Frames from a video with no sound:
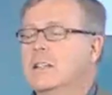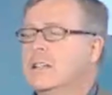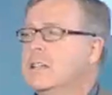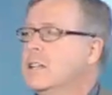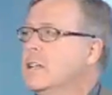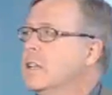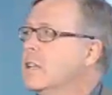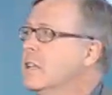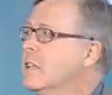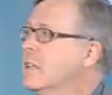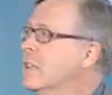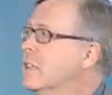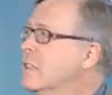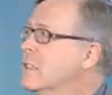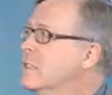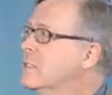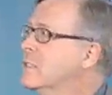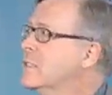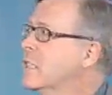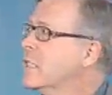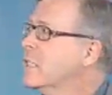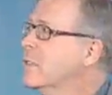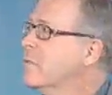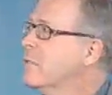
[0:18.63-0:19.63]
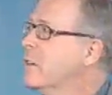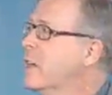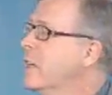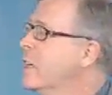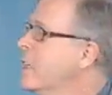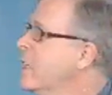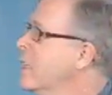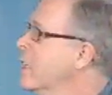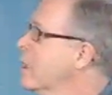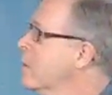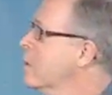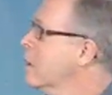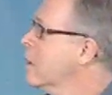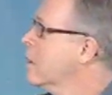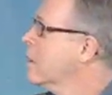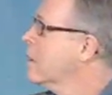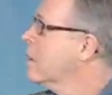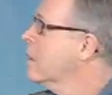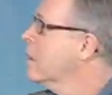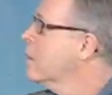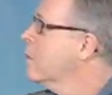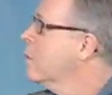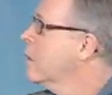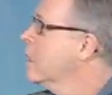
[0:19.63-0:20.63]
And uh, it's signified here with
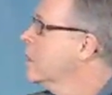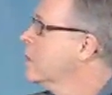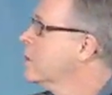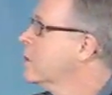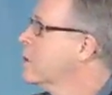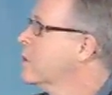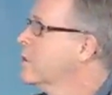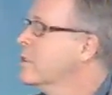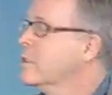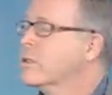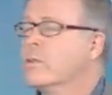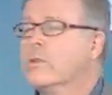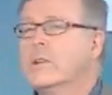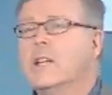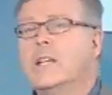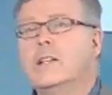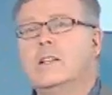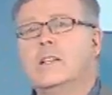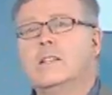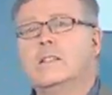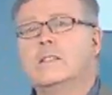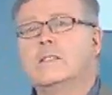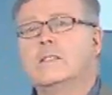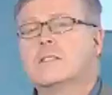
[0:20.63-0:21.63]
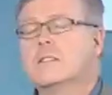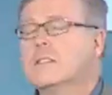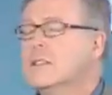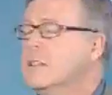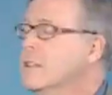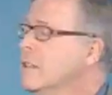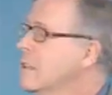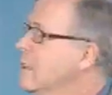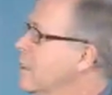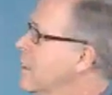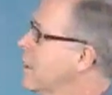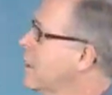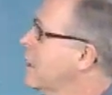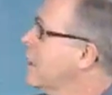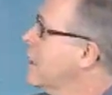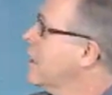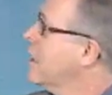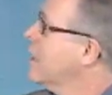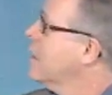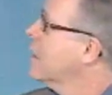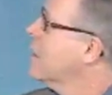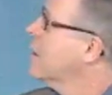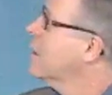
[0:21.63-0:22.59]
what I show on the screen as a